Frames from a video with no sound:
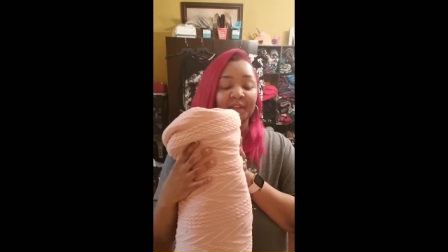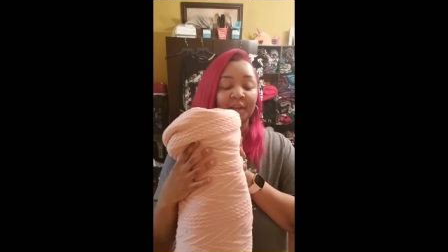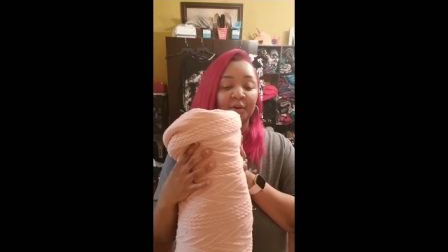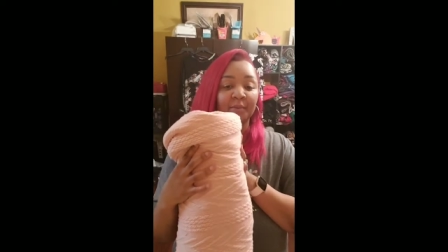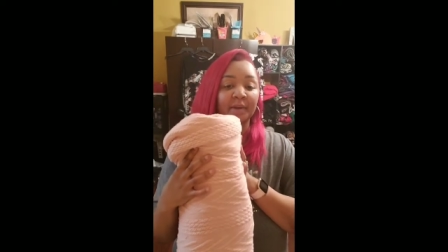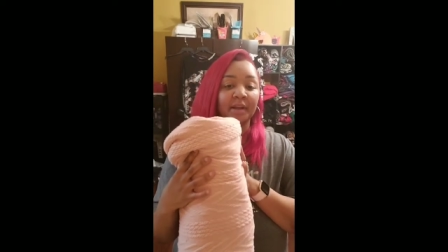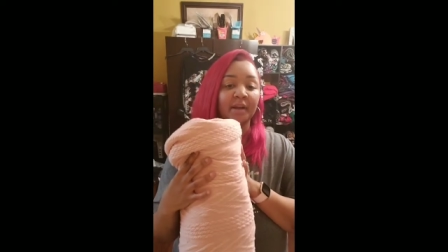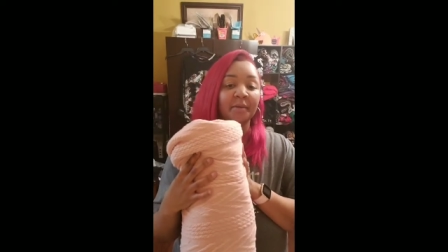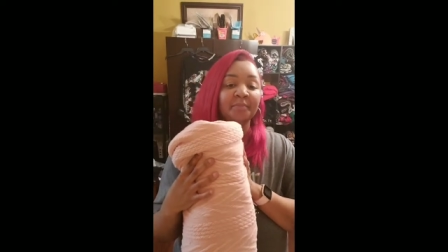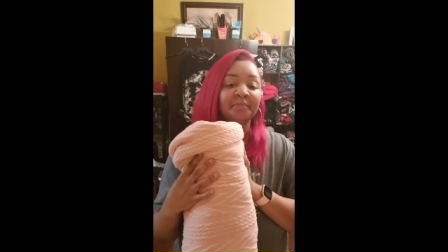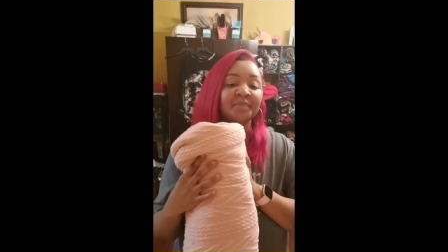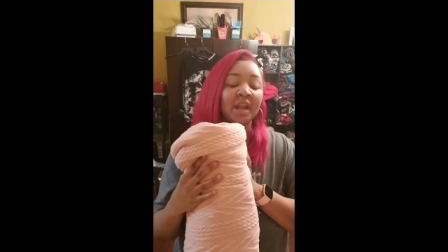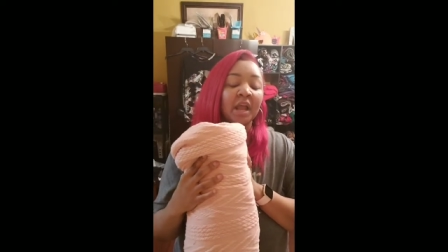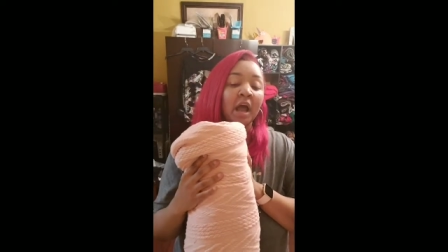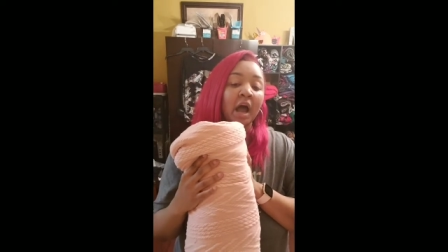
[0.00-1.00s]
There we go.
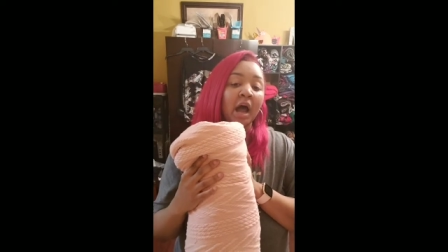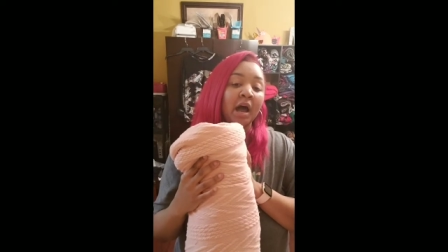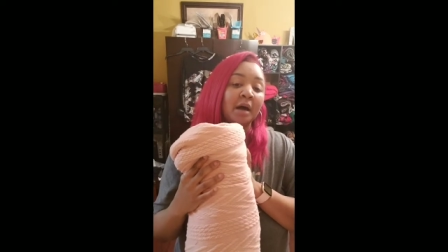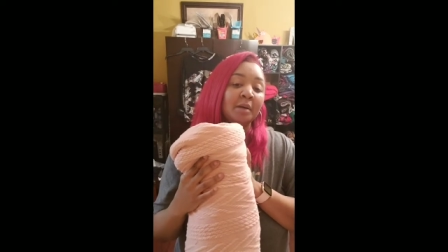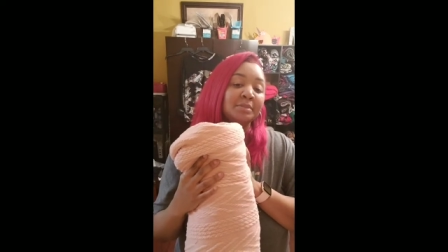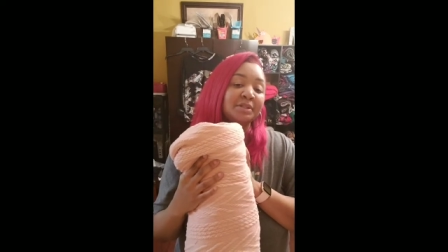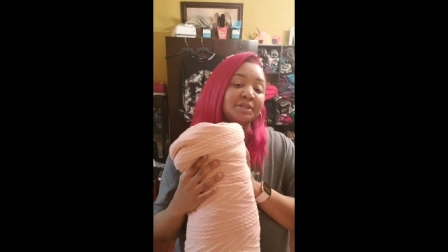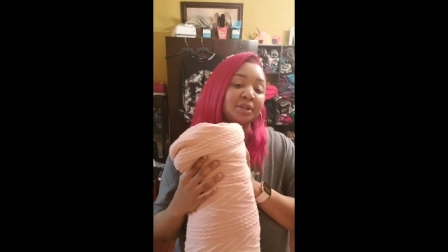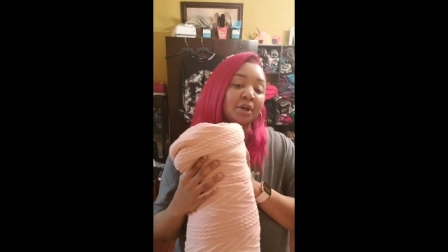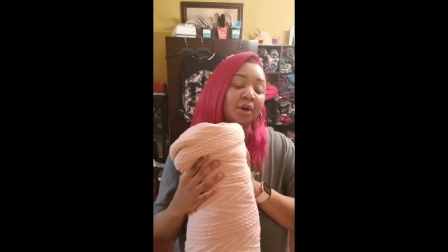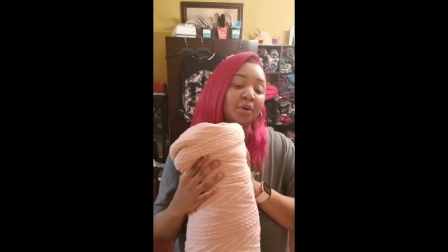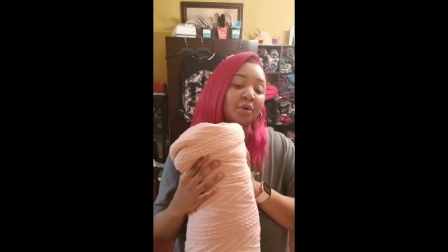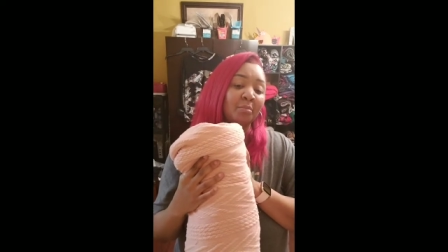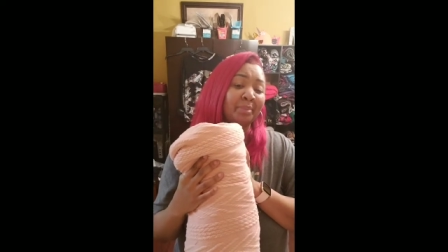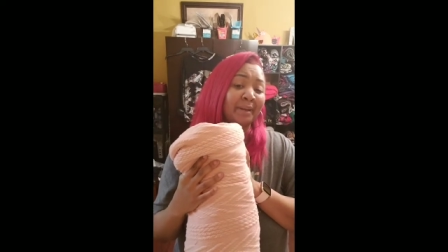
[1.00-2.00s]

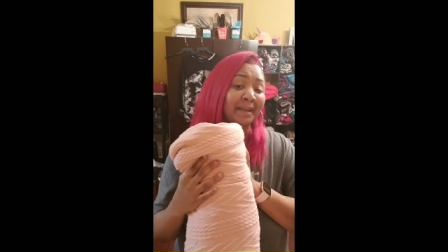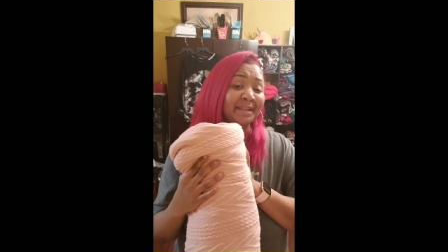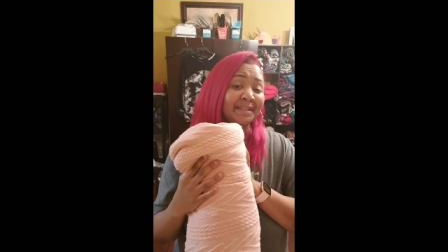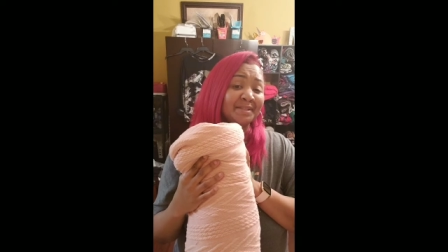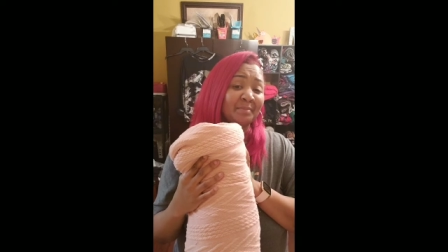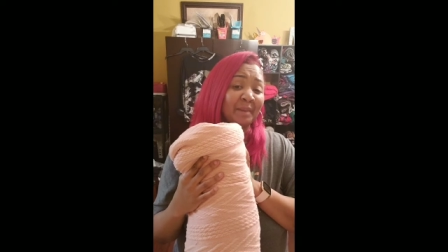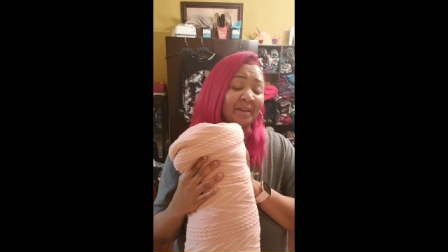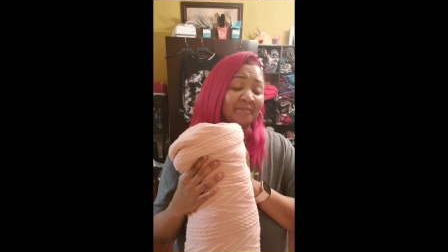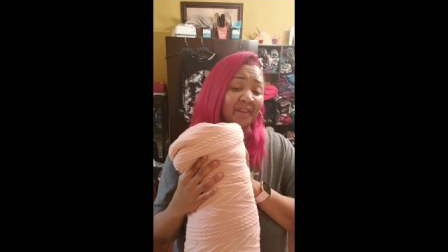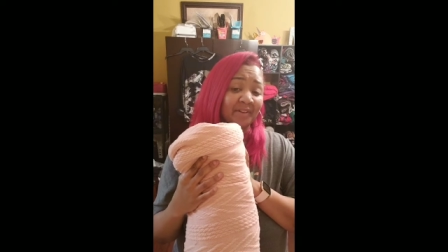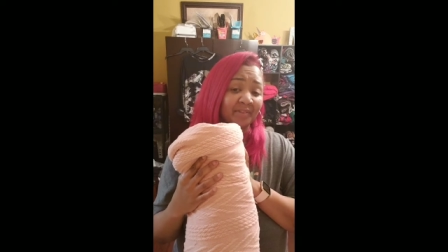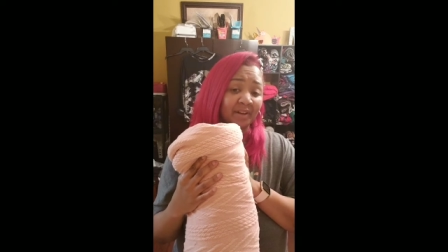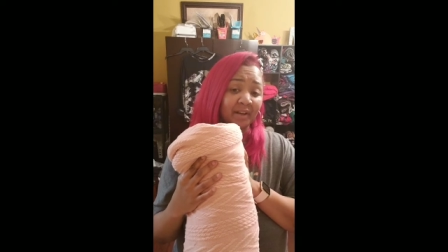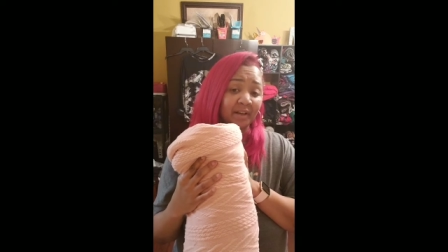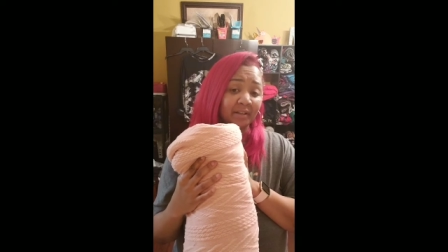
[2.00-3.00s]
So pink is my
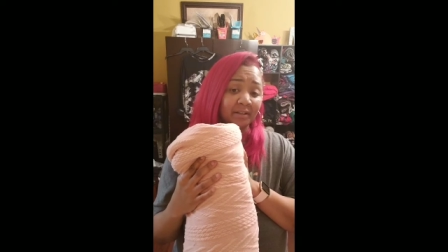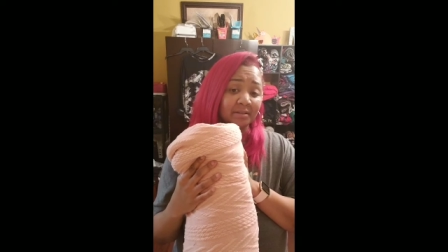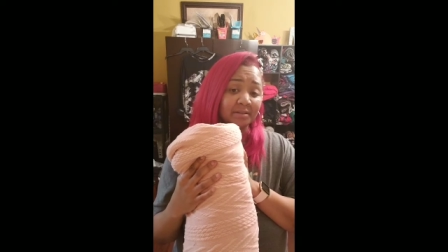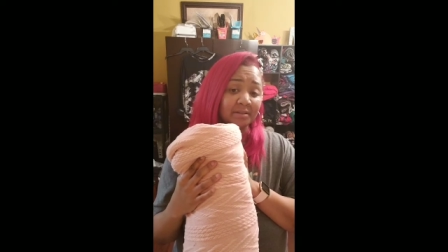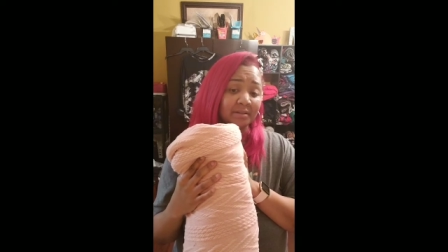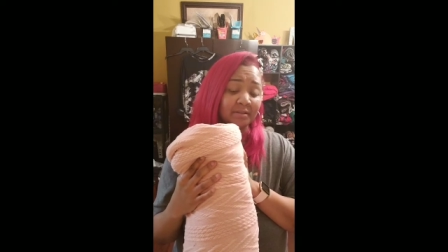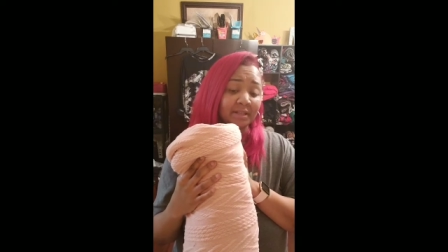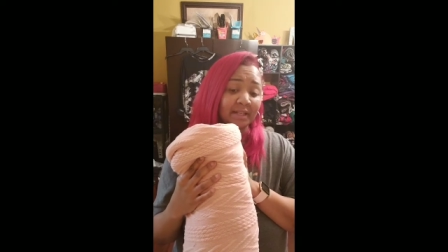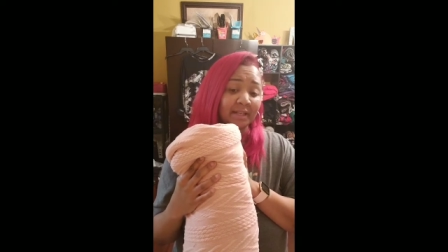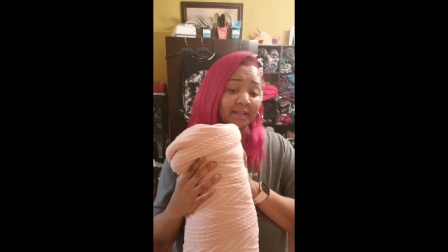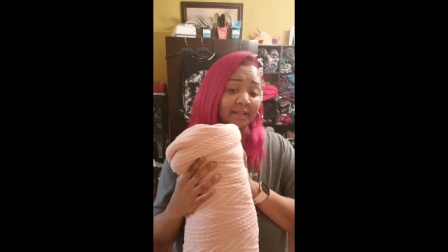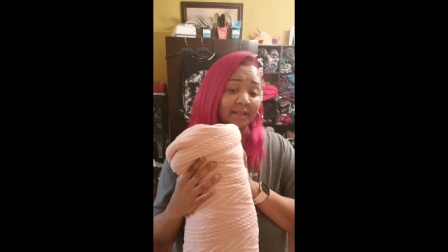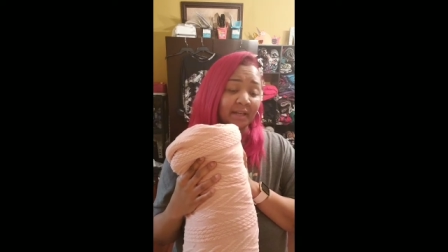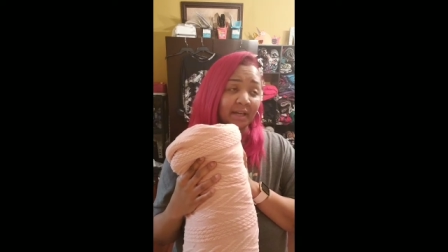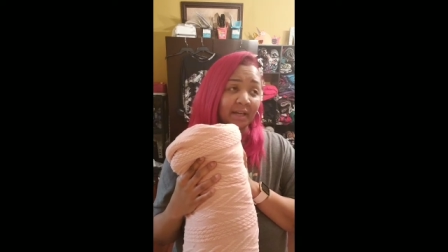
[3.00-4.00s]
favorite color,
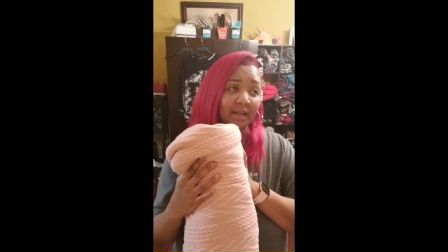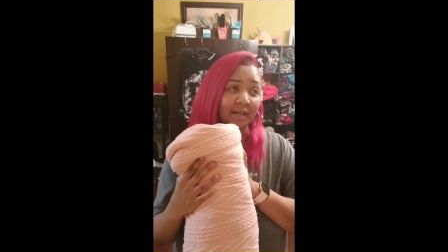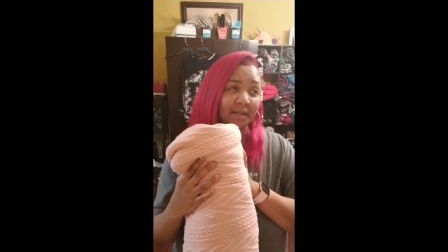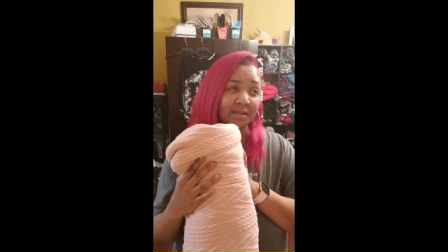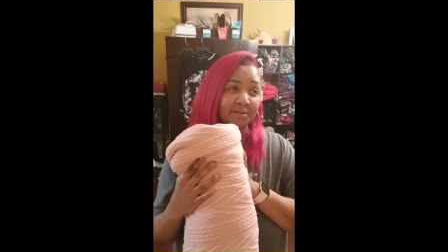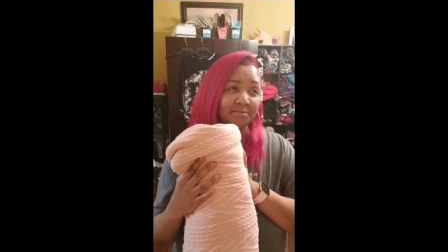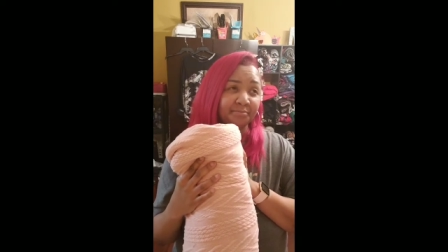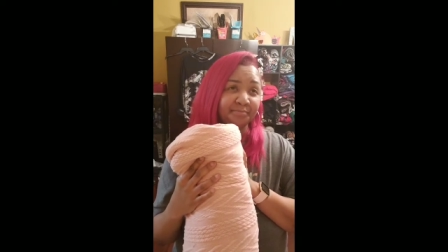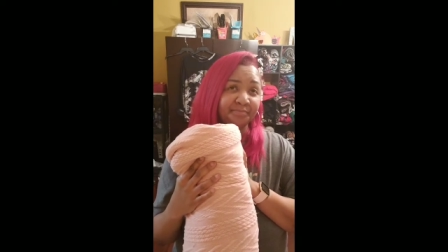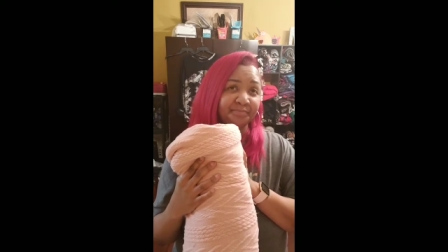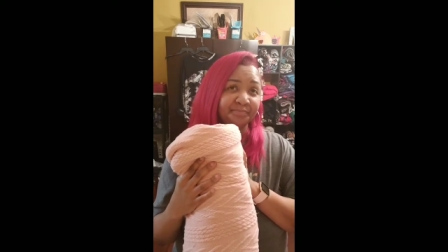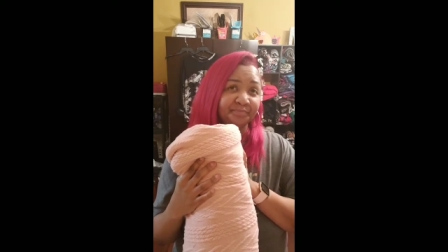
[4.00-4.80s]
okay? A